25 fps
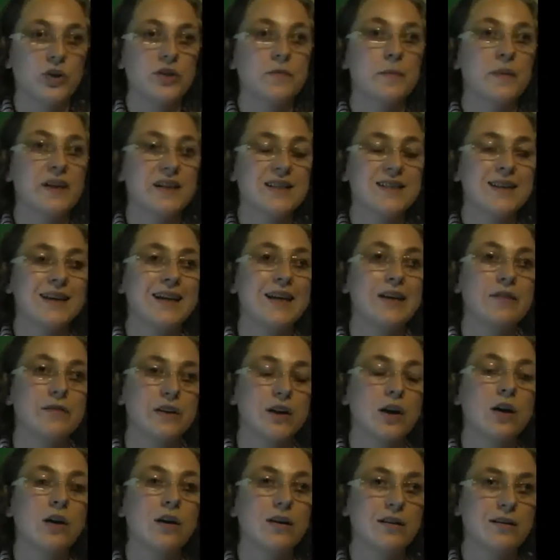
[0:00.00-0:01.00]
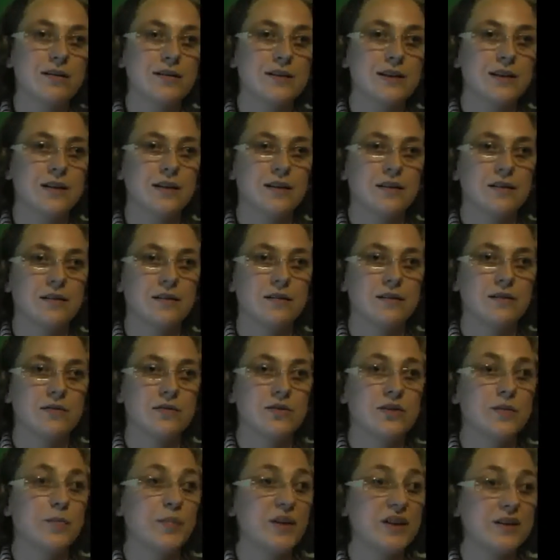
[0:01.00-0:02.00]
which makes it even harder
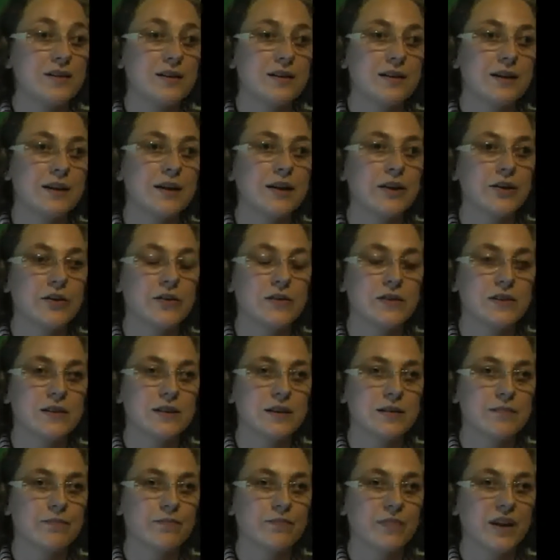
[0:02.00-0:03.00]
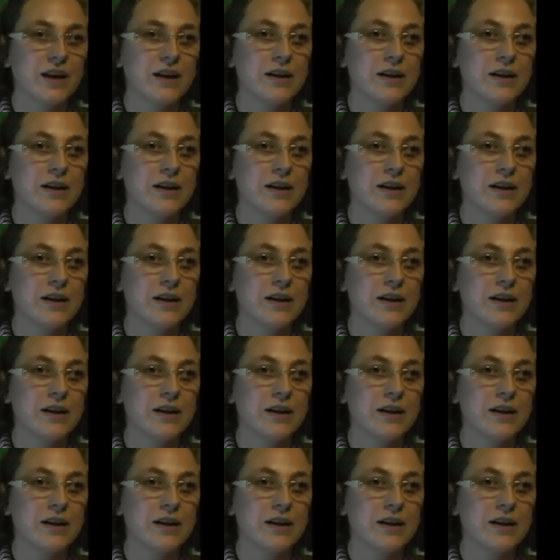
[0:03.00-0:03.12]
to be diagnosed.